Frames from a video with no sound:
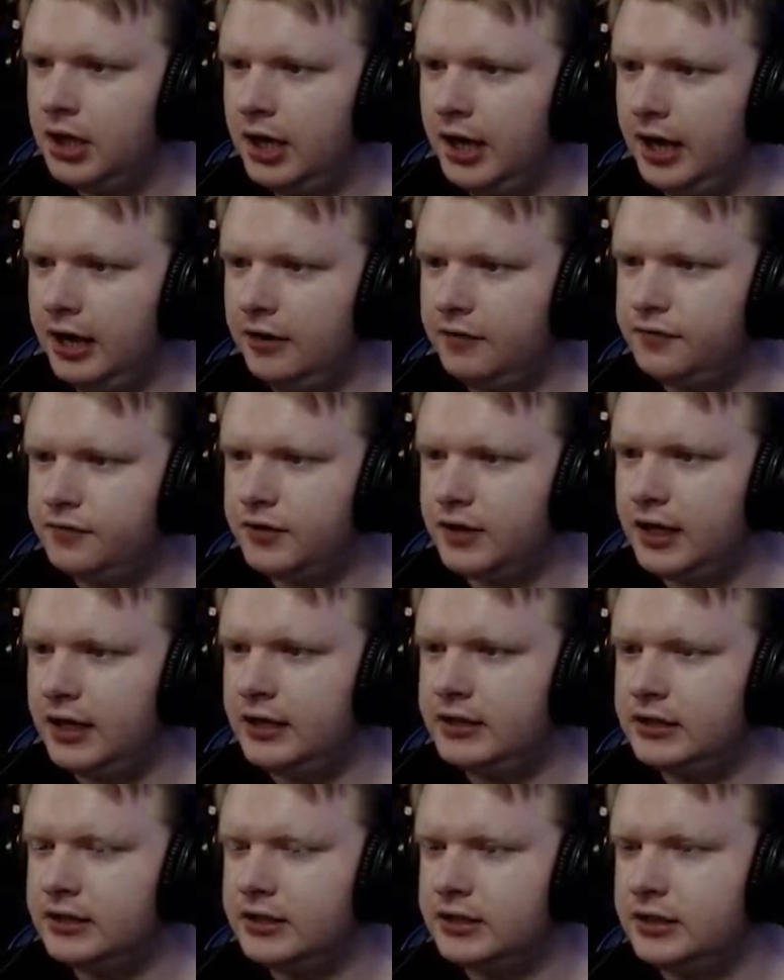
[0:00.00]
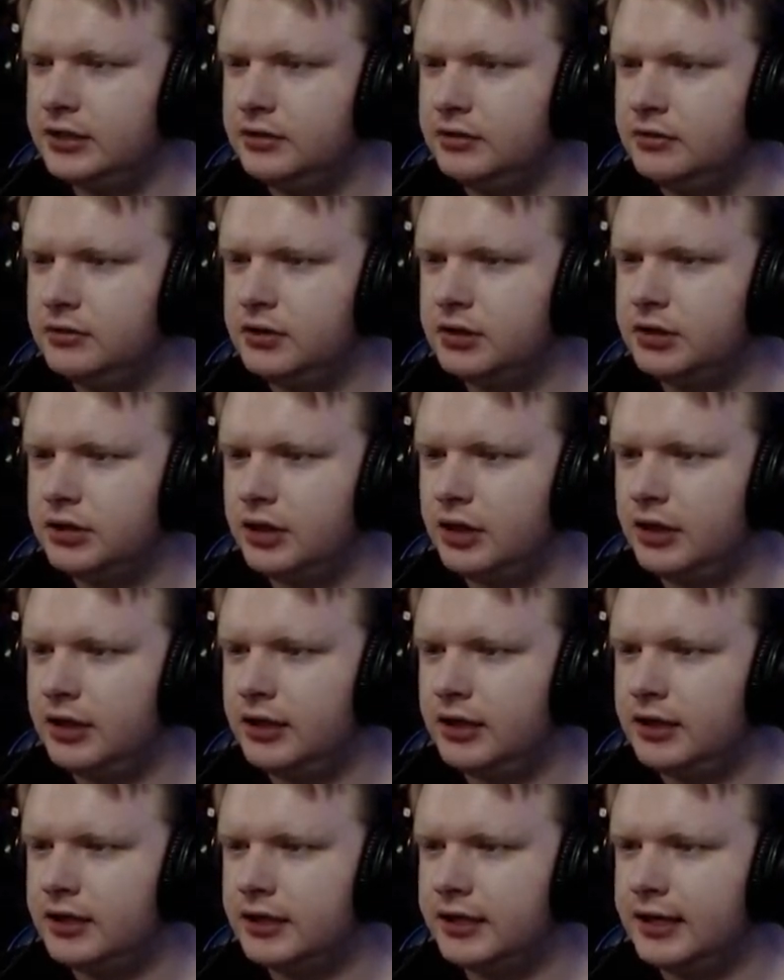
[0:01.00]
If they still
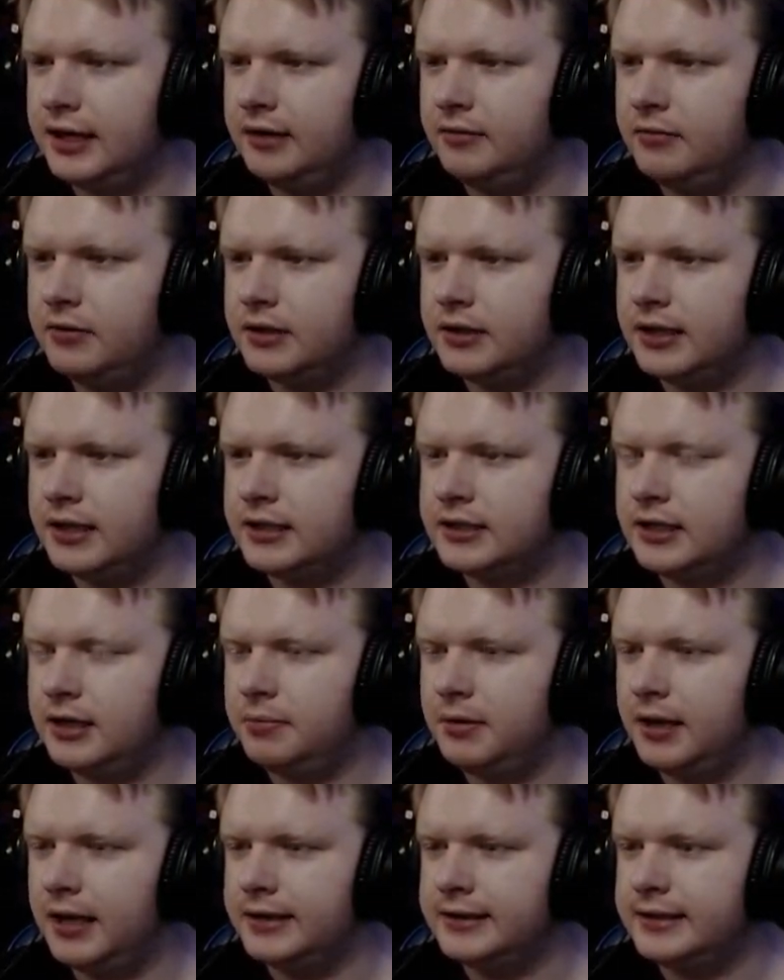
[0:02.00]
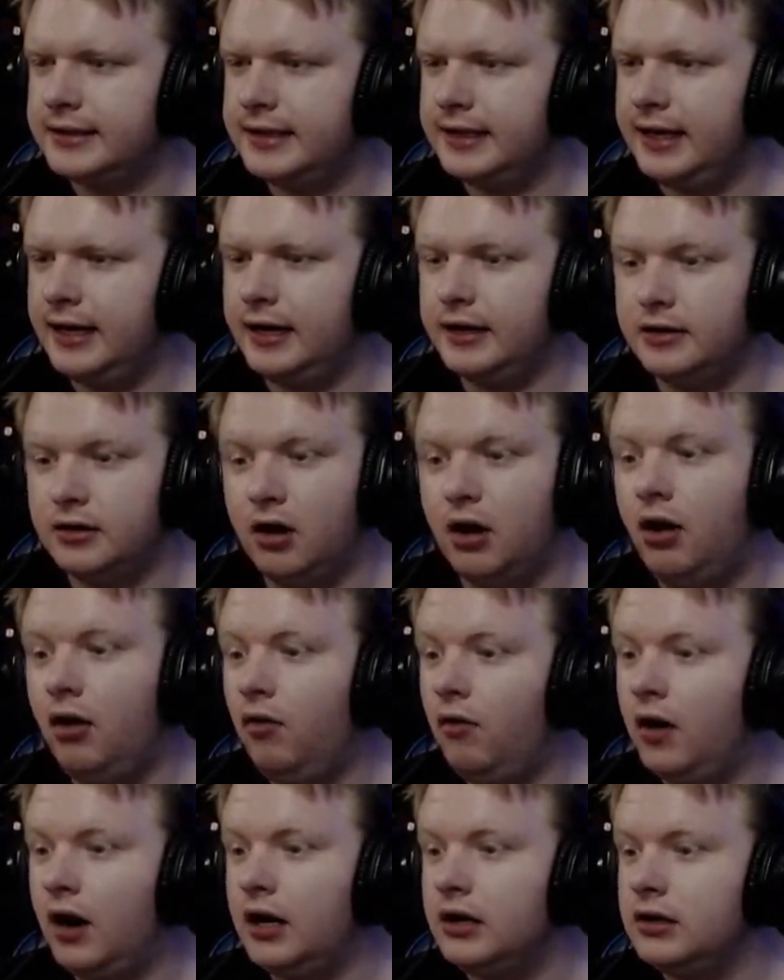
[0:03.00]
decided to keep the Death Star plans in there, and
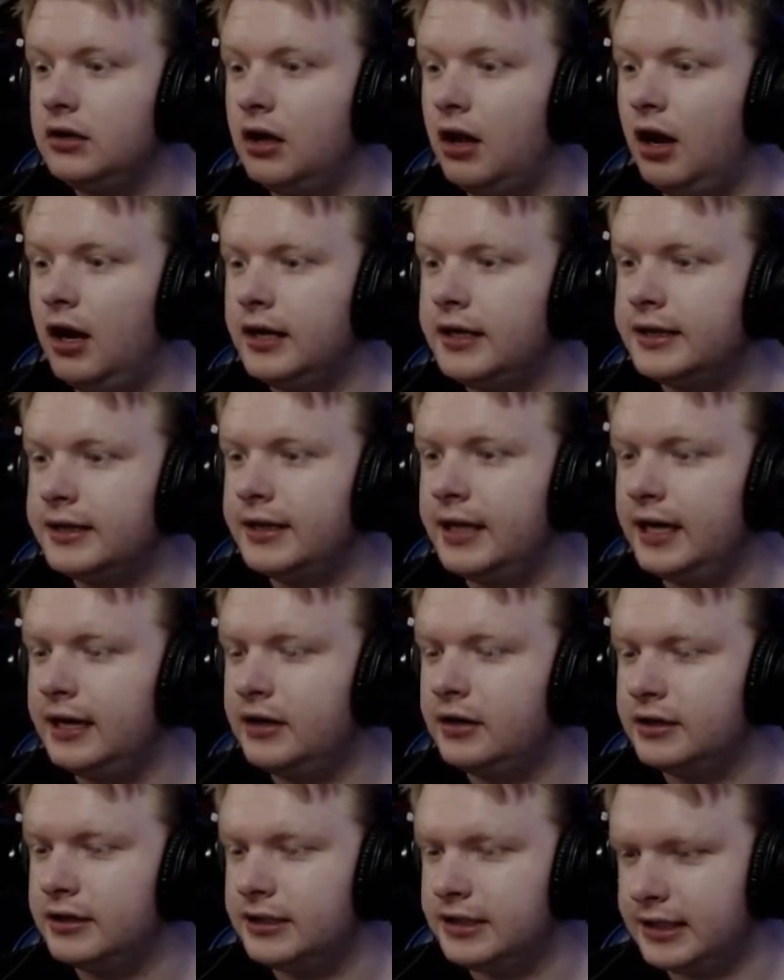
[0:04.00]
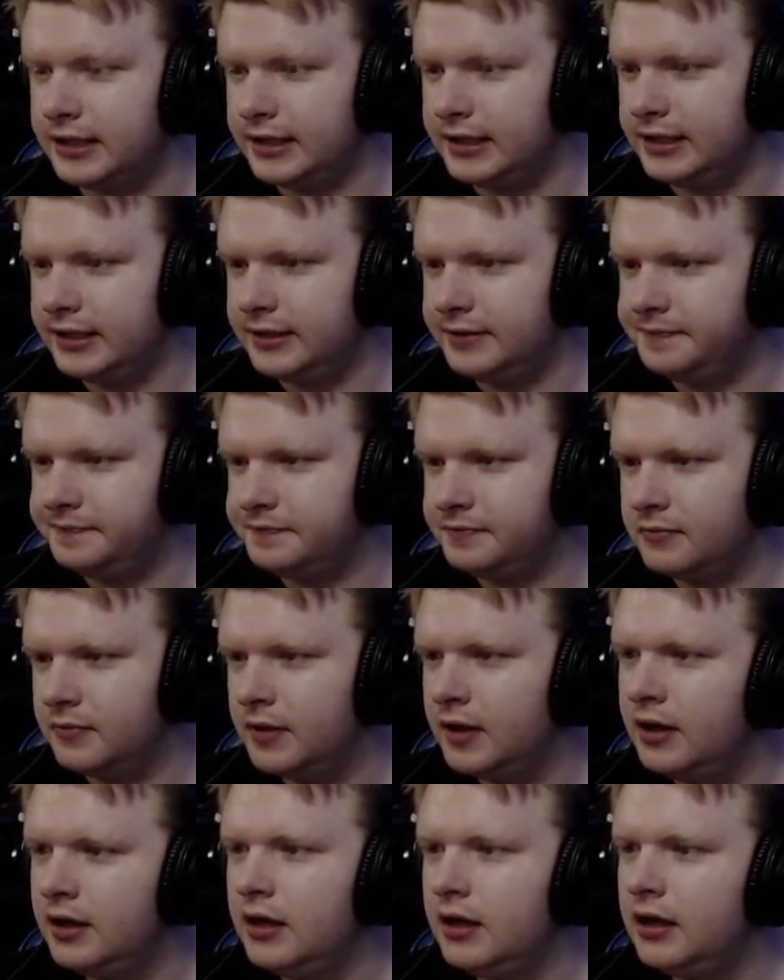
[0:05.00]
oh, I like that idea.
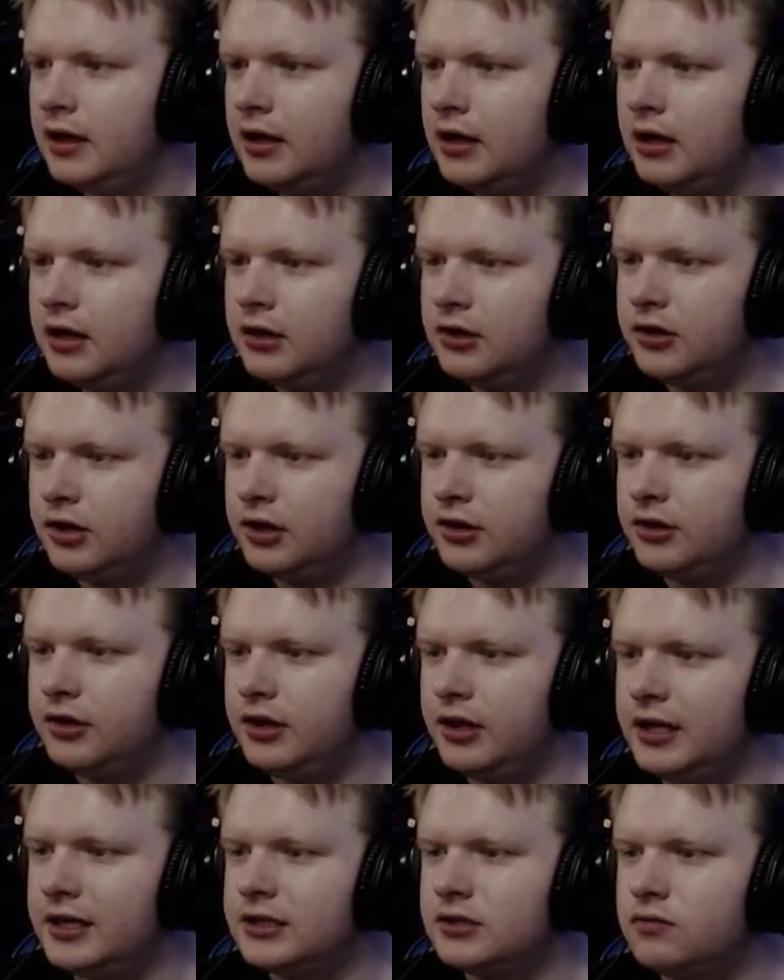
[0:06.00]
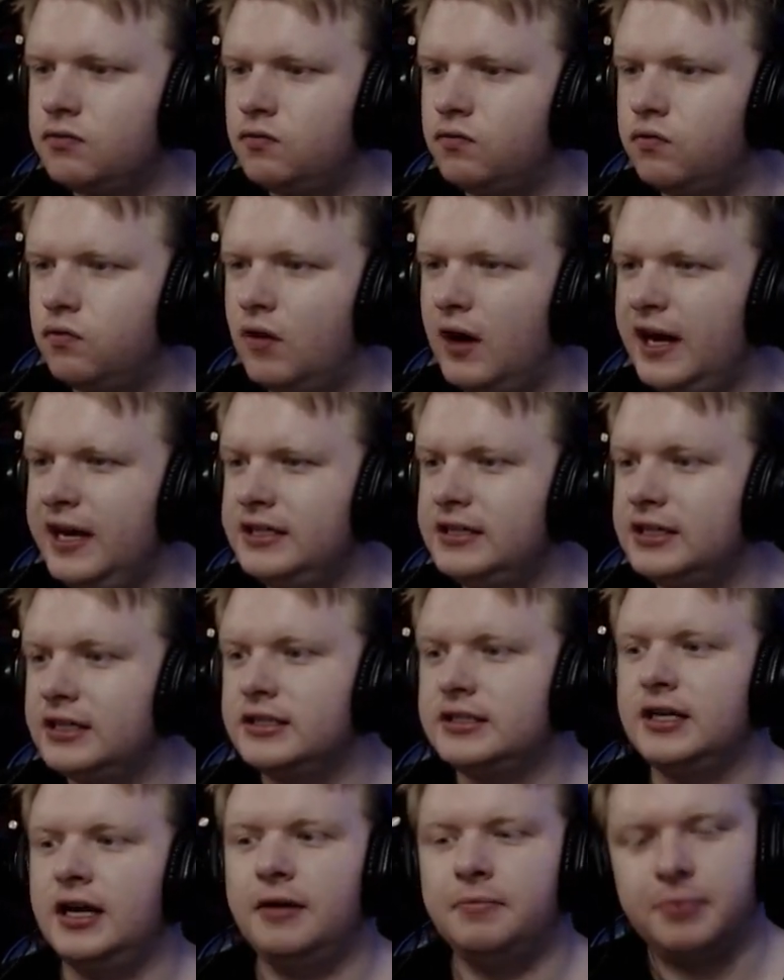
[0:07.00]
That this
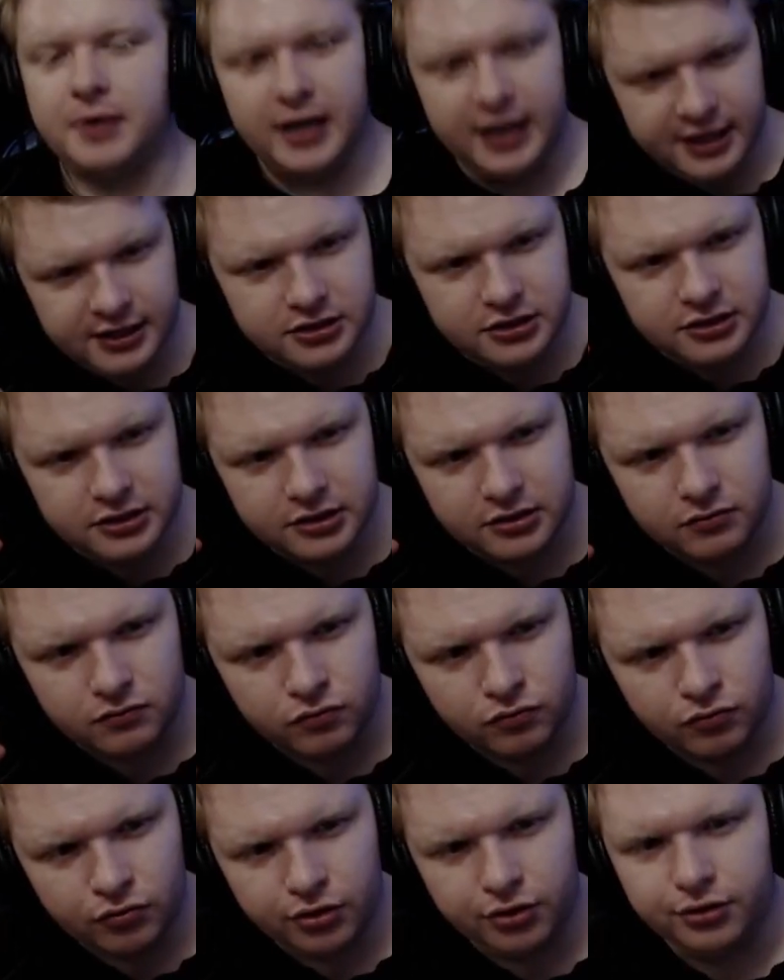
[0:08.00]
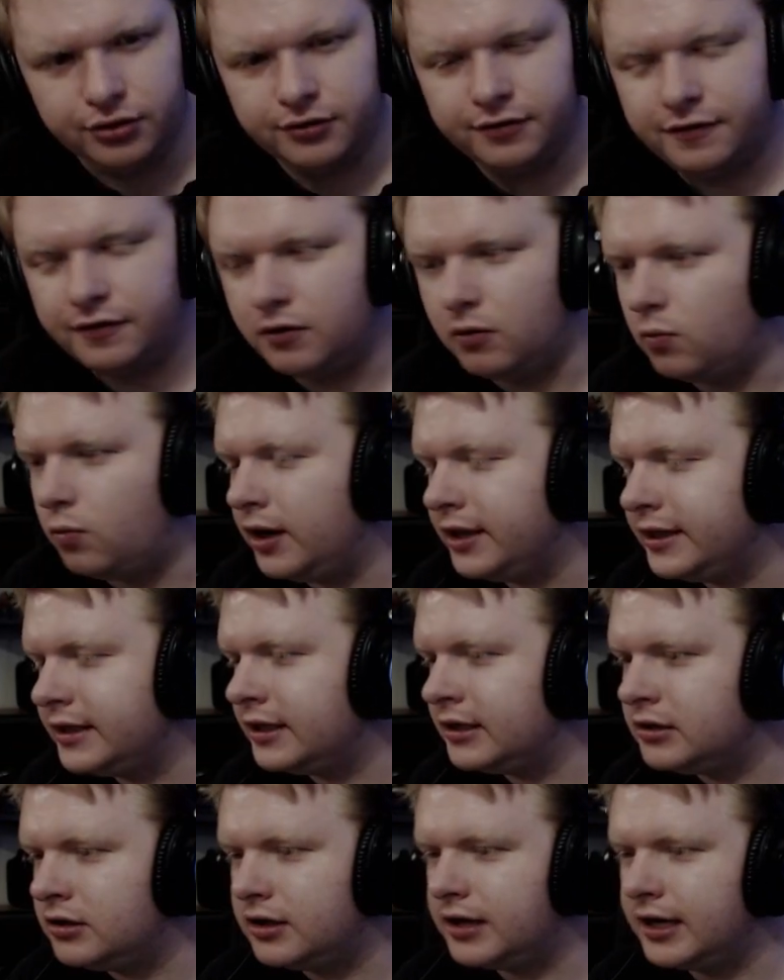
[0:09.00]
raises up into the roof when they're
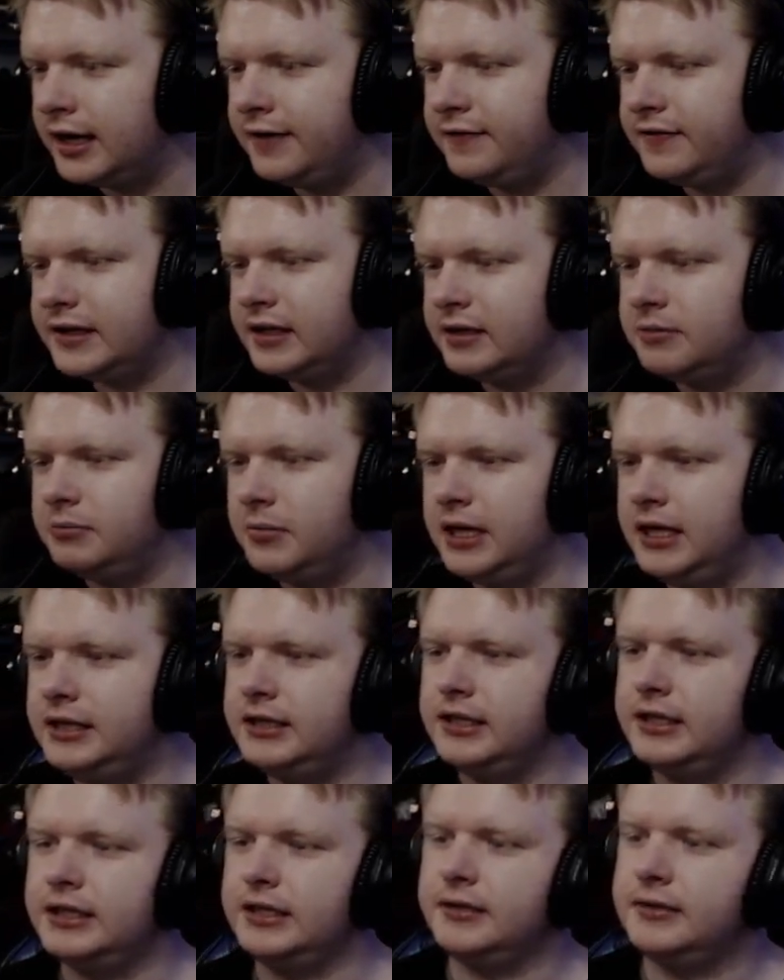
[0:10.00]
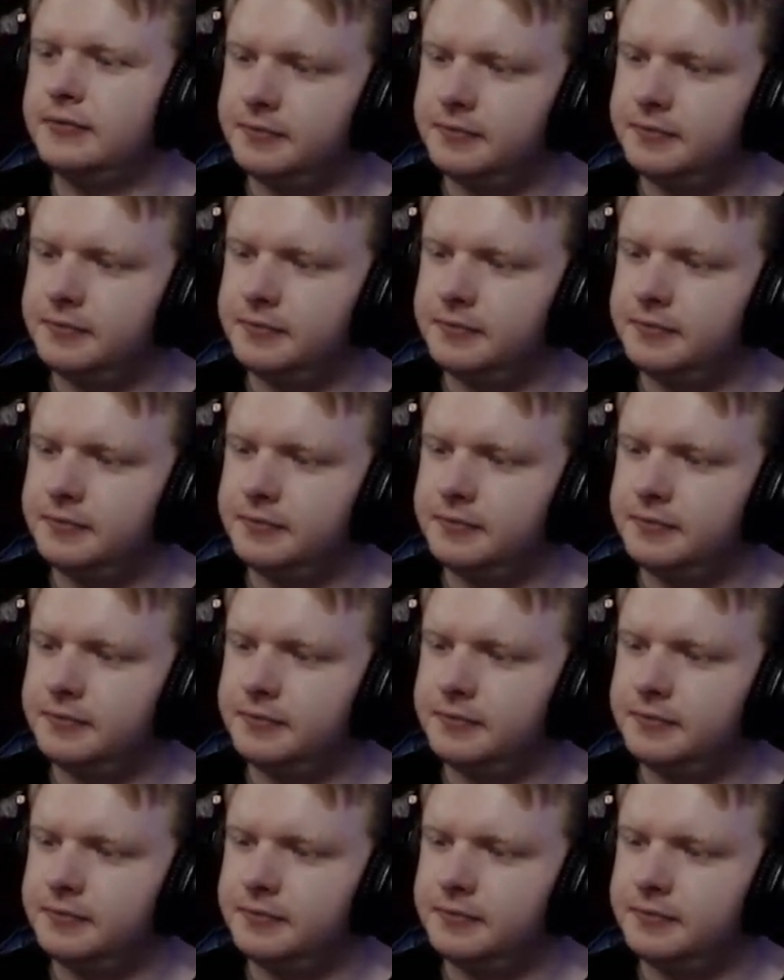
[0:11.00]
not having a meeting.